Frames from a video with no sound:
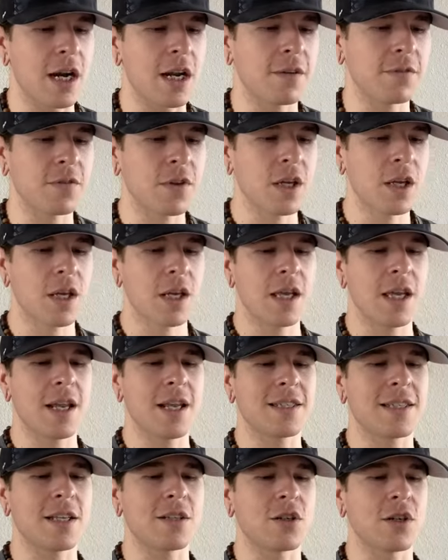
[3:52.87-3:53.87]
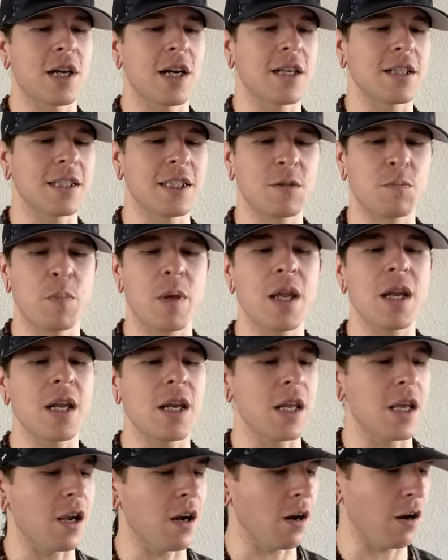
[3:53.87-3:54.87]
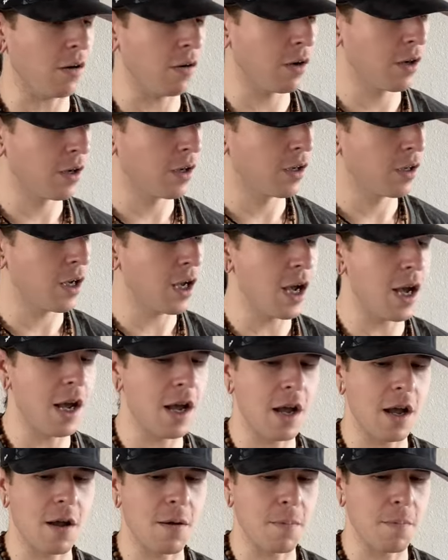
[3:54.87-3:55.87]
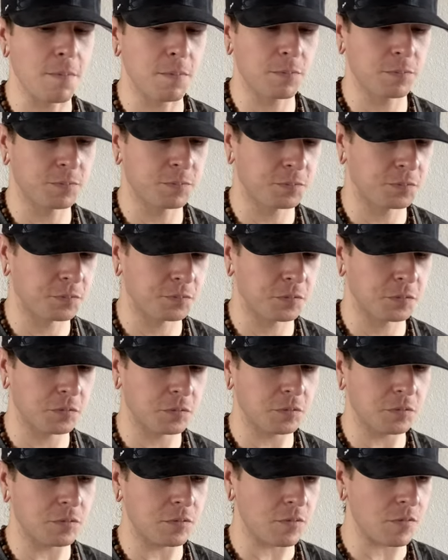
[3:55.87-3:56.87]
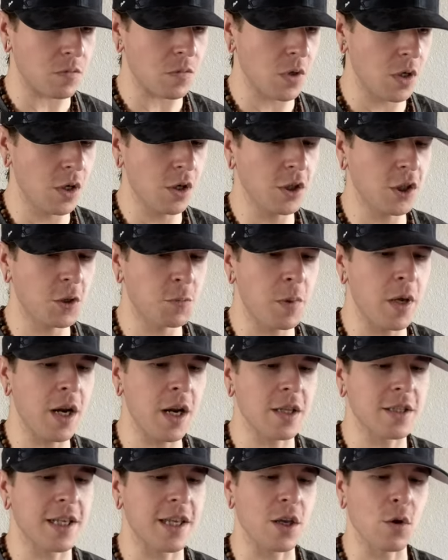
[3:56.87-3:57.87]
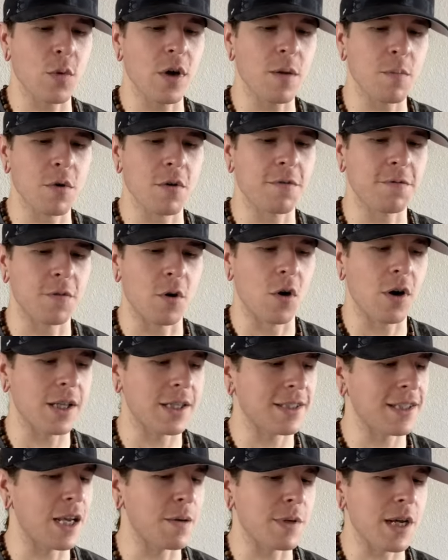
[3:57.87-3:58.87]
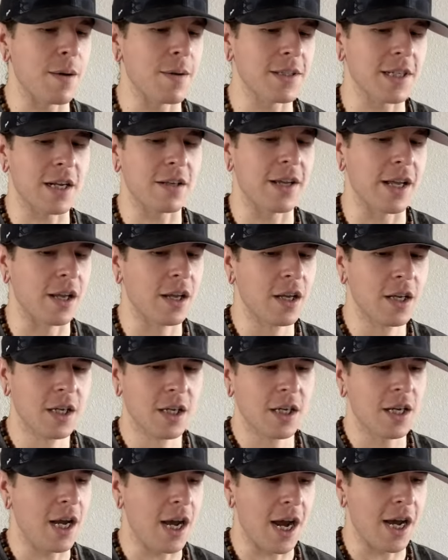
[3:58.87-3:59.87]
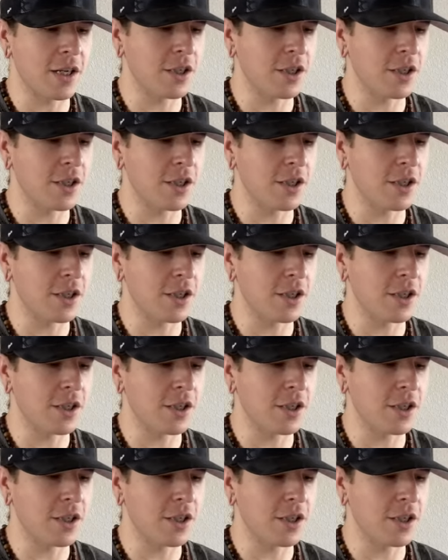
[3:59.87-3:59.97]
of, in a sense, you're kind of spinning here. You're spinning. It's like you want to move forward. At the same time, it's kind of like, I